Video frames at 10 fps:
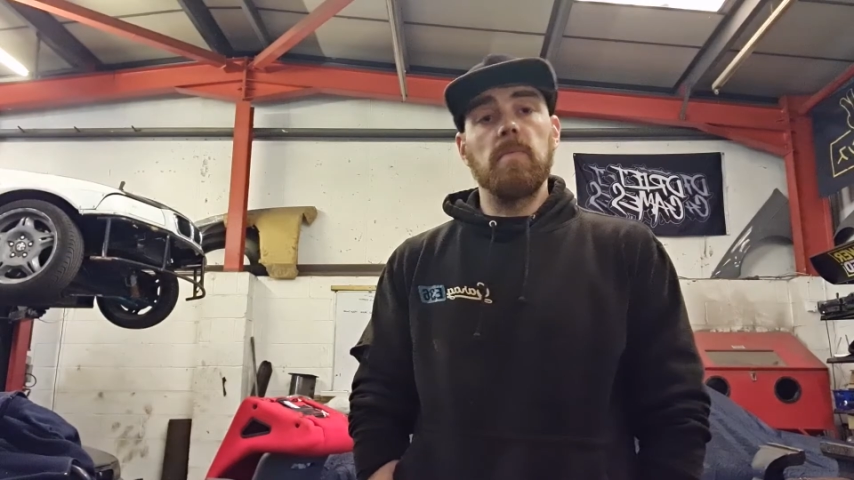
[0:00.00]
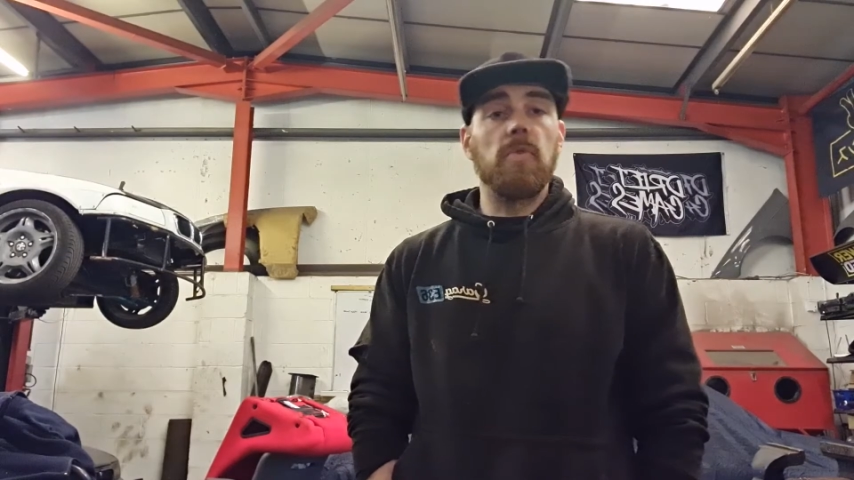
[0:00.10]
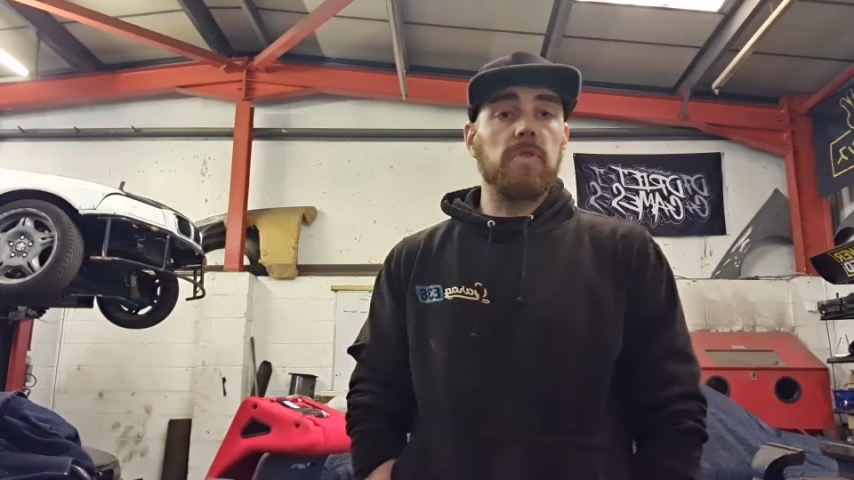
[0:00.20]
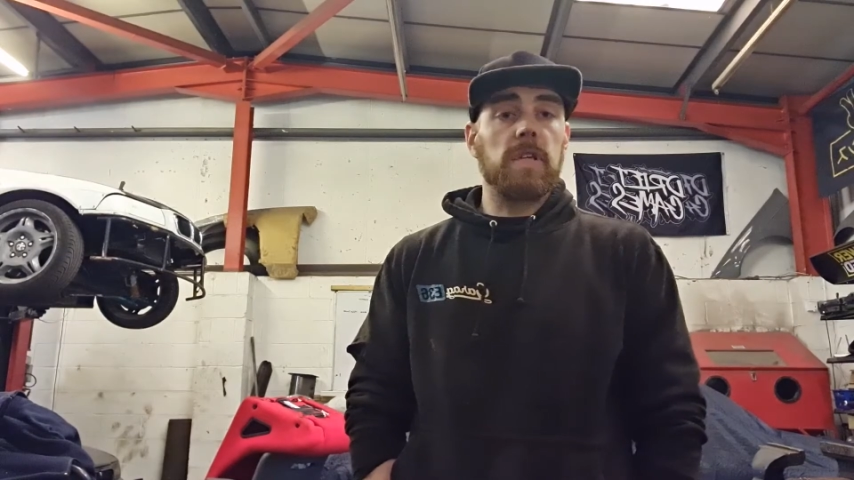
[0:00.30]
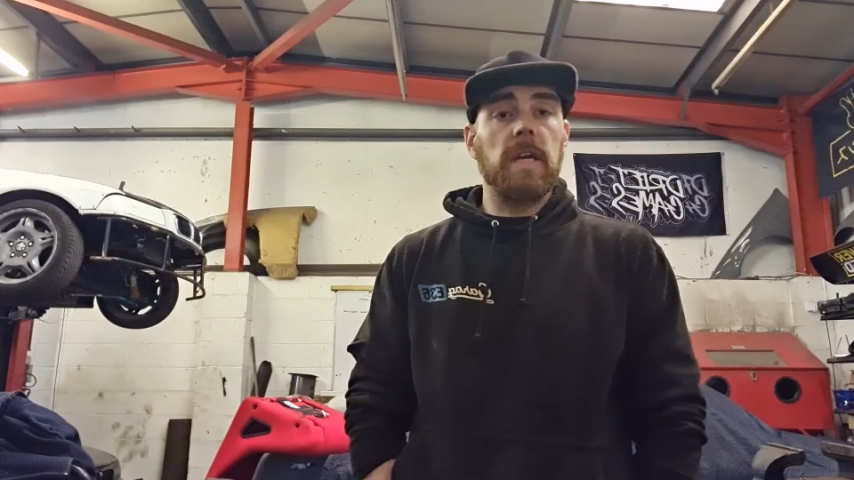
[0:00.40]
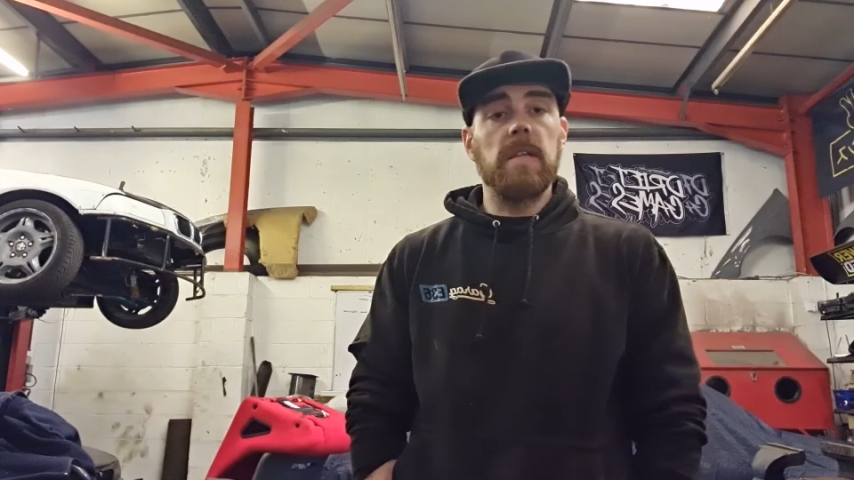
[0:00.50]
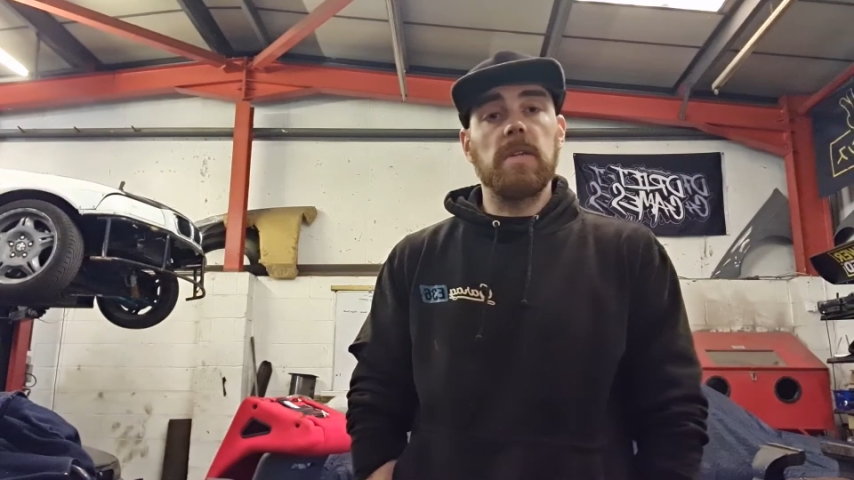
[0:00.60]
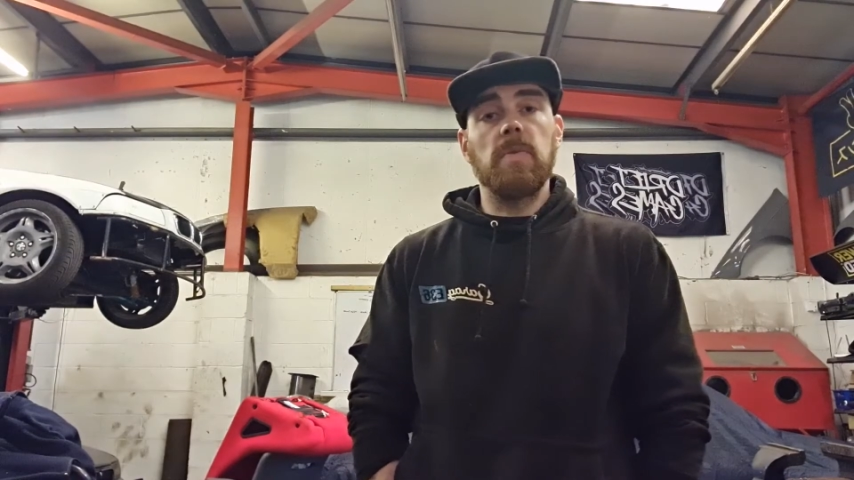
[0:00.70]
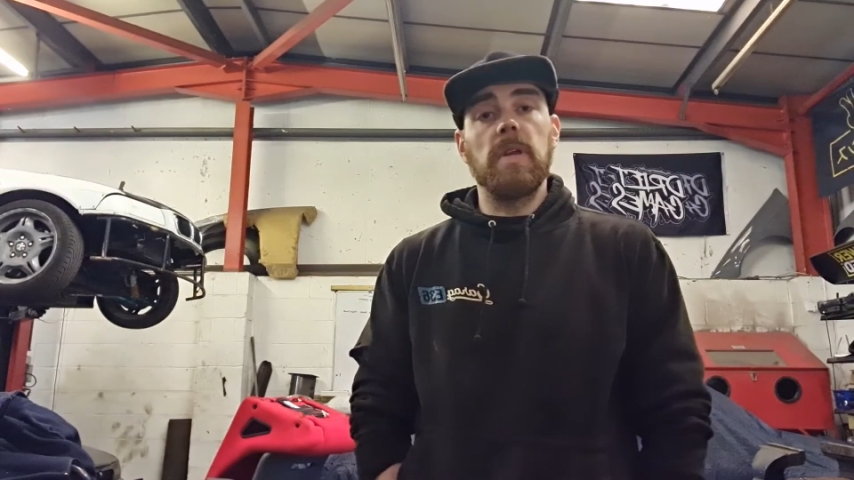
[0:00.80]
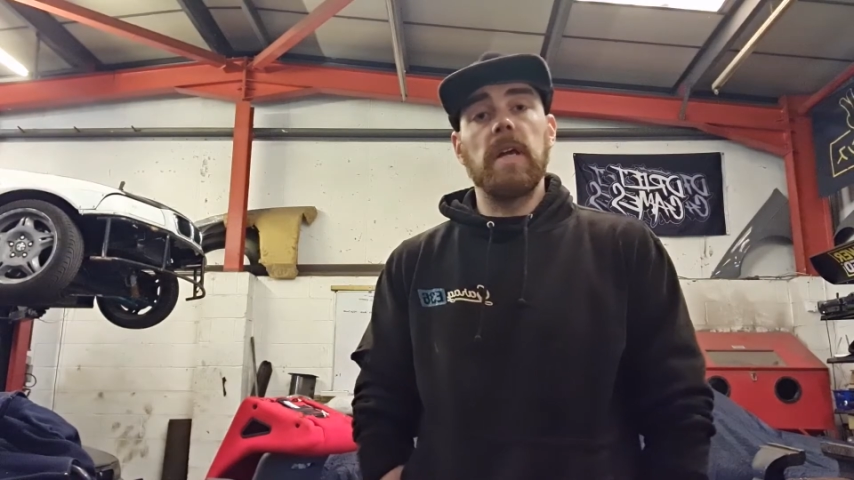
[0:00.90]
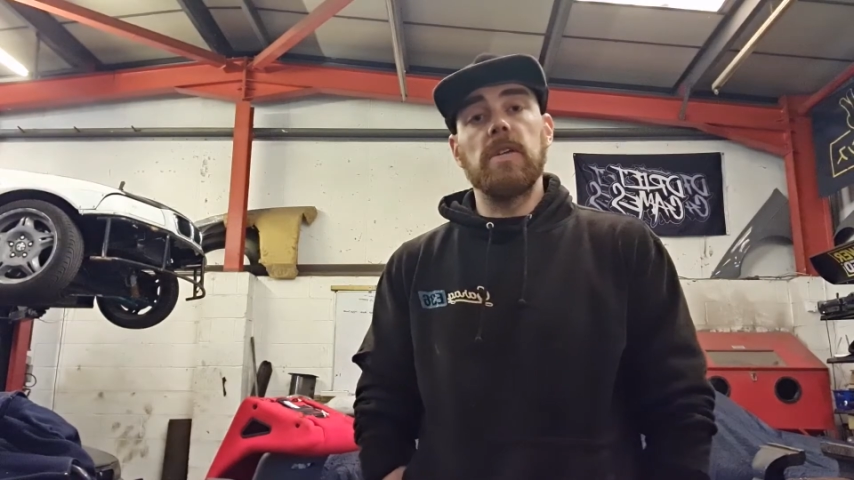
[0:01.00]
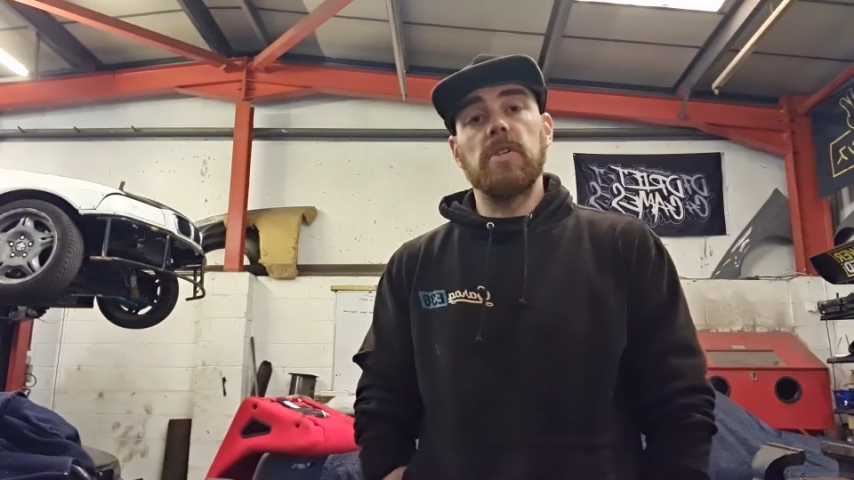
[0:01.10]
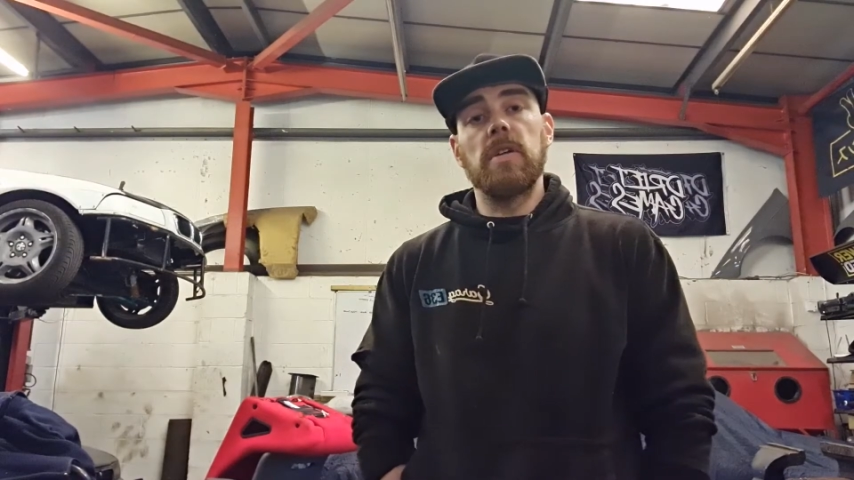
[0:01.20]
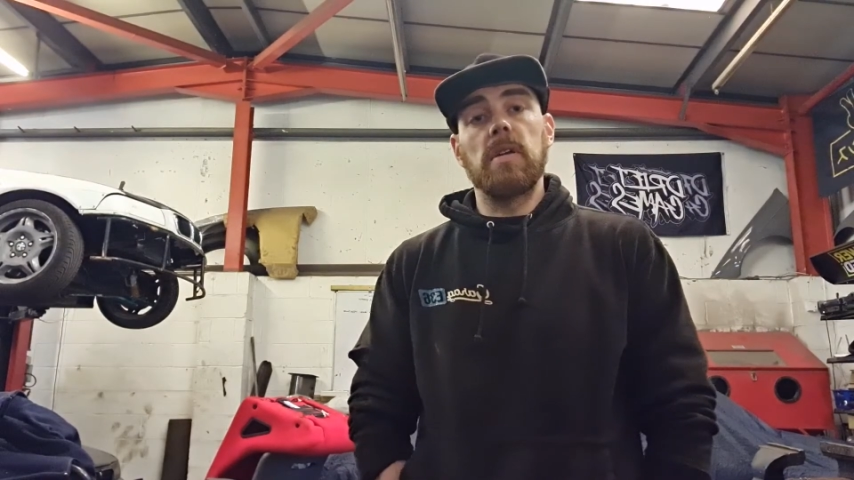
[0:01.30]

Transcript: most gains out of the engine